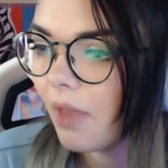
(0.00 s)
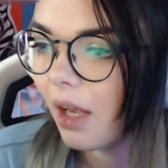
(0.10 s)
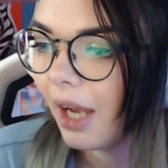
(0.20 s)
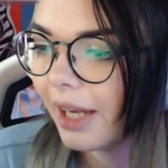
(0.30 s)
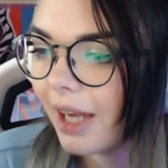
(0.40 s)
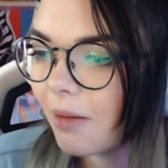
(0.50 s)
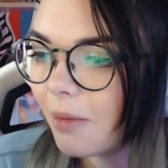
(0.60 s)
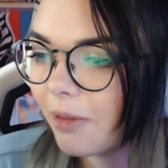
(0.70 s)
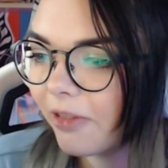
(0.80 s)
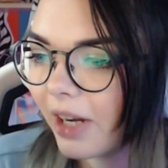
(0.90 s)
I can't remember
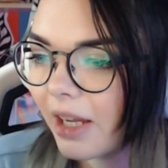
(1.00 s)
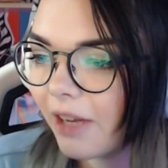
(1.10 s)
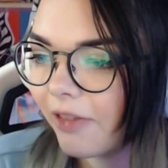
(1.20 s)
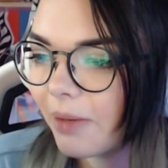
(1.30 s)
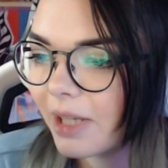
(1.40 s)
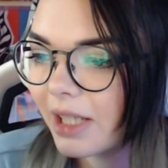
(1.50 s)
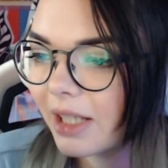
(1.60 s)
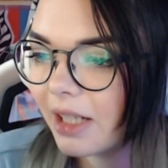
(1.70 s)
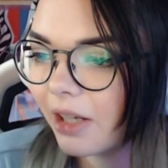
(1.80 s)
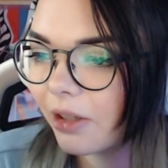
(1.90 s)
if I missed a
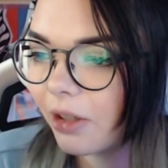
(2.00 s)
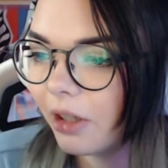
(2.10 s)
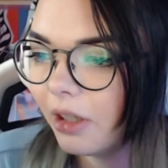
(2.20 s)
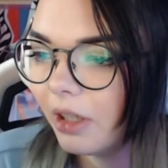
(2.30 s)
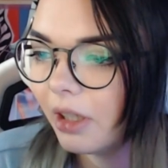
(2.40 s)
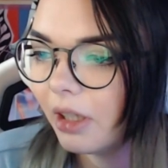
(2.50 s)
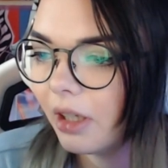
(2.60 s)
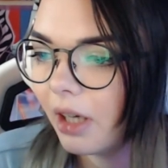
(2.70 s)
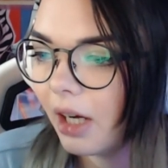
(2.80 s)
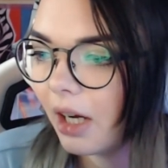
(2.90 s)
date or
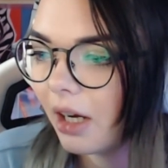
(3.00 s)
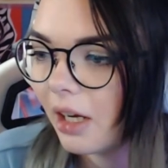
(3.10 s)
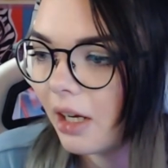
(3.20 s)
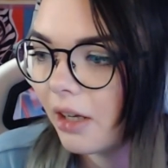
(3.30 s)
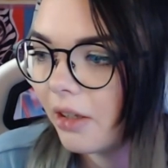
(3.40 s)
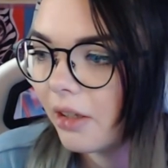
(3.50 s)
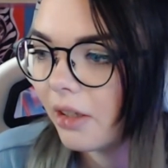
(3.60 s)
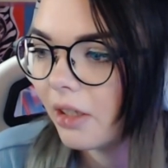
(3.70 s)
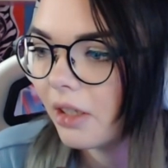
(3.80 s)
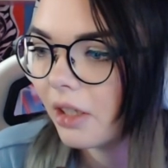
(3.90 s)
not.
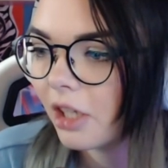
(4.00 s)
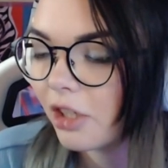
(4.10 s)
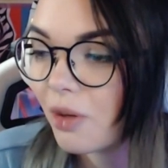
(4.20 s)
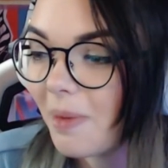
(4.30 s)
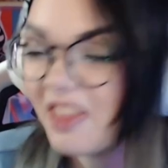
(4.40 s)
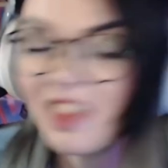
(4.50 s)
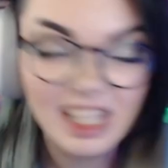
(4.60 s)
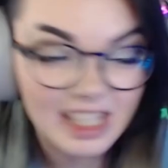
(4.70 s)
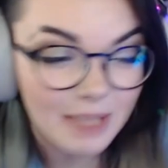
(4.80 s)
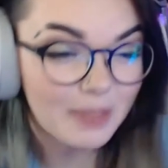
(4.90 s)
Streaming this
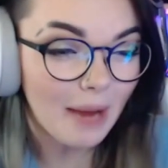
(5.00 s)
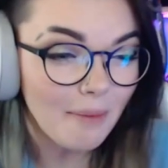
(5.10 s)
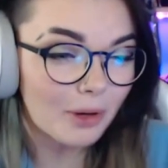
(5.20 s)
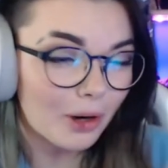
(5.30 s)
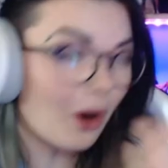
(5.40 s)
September.